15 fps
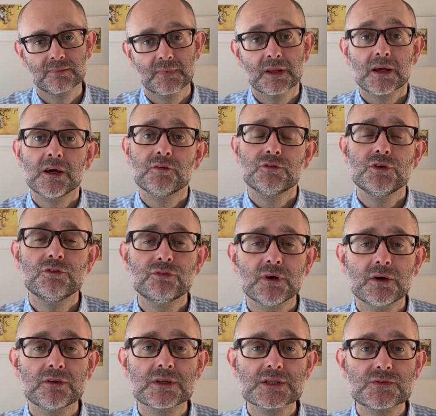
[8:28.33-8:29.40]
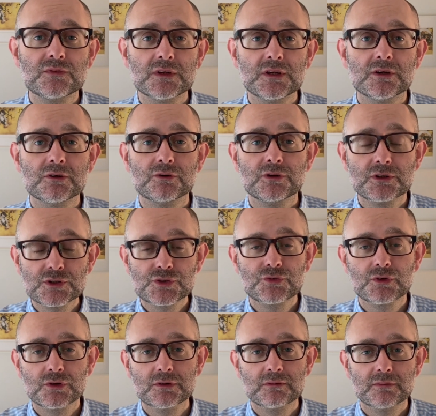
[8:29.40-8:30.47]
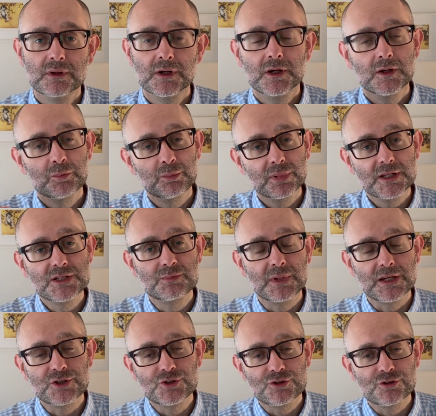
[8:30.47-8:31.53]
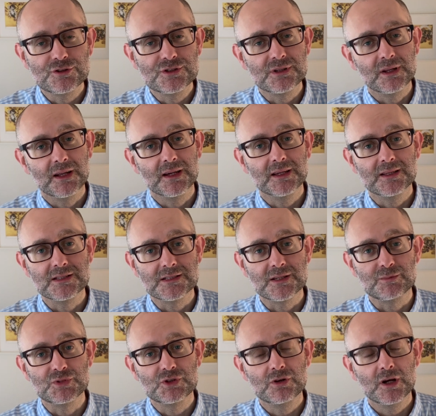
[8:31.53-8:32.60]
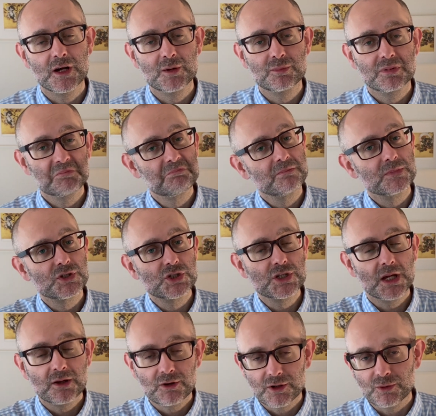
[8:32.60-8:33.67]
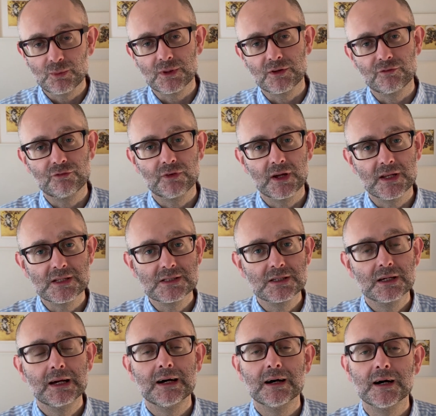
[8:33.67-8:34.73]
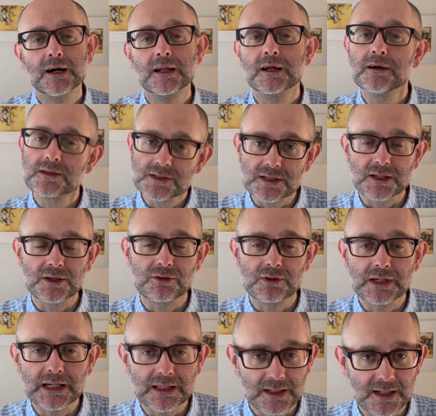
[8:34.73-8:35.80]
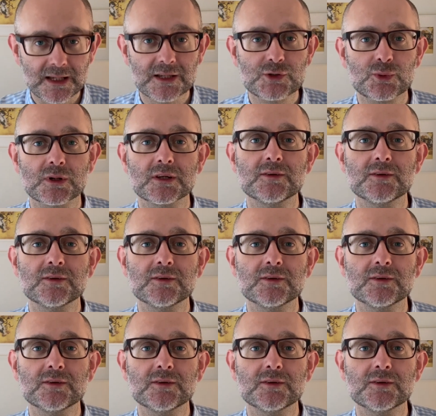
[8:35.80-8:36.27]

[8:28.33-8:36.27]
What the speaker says: If you found this video useful, please make sure to like and subscribe, share it with a friend, and I'll see you in the next one.